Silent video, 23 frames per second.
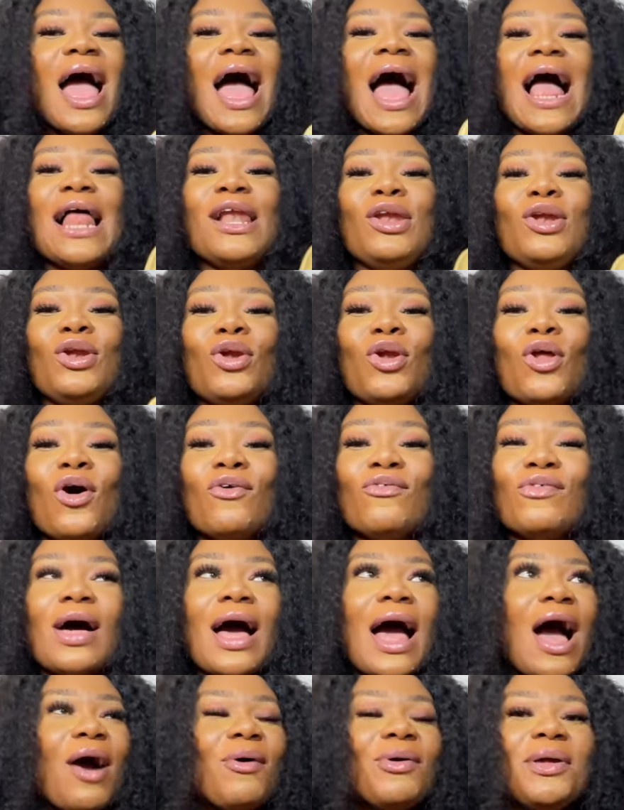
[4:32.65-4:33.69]
I love
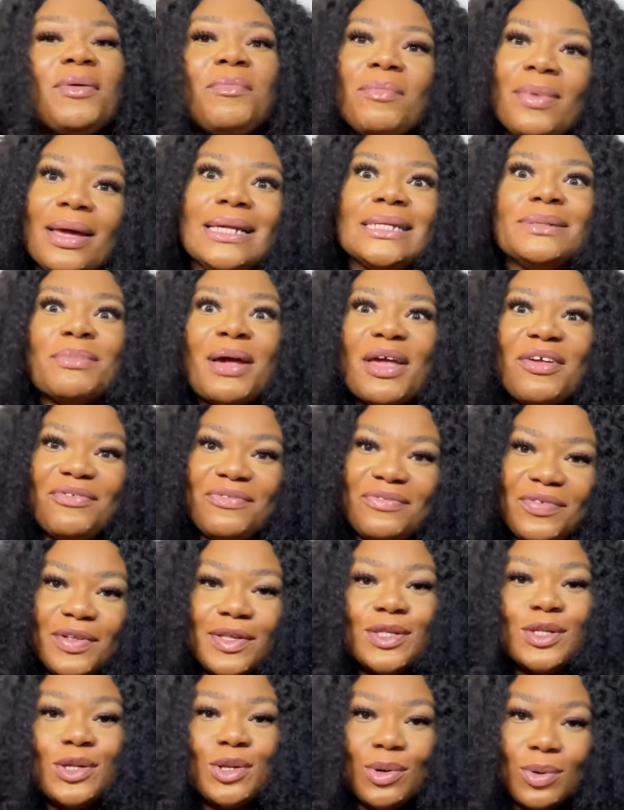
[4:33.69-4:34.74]
how it makes my
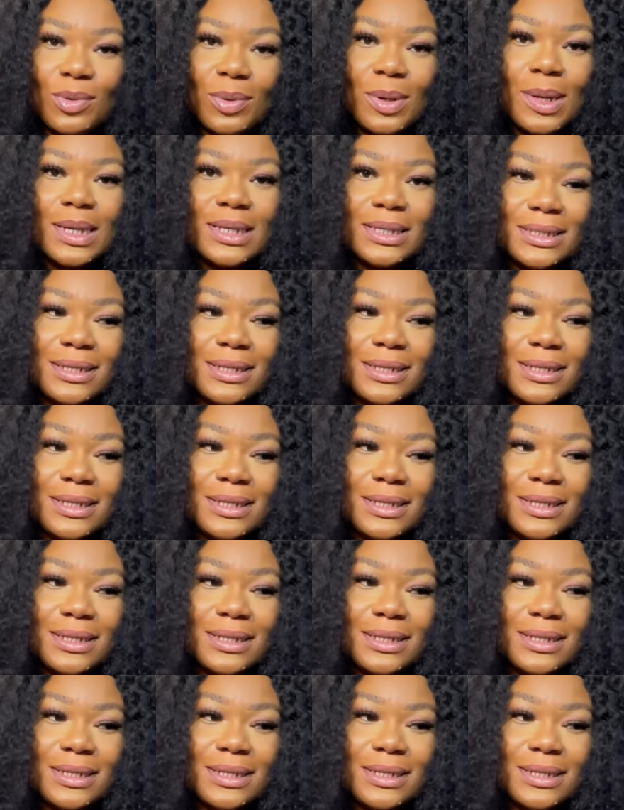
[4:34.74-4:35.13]
feet look.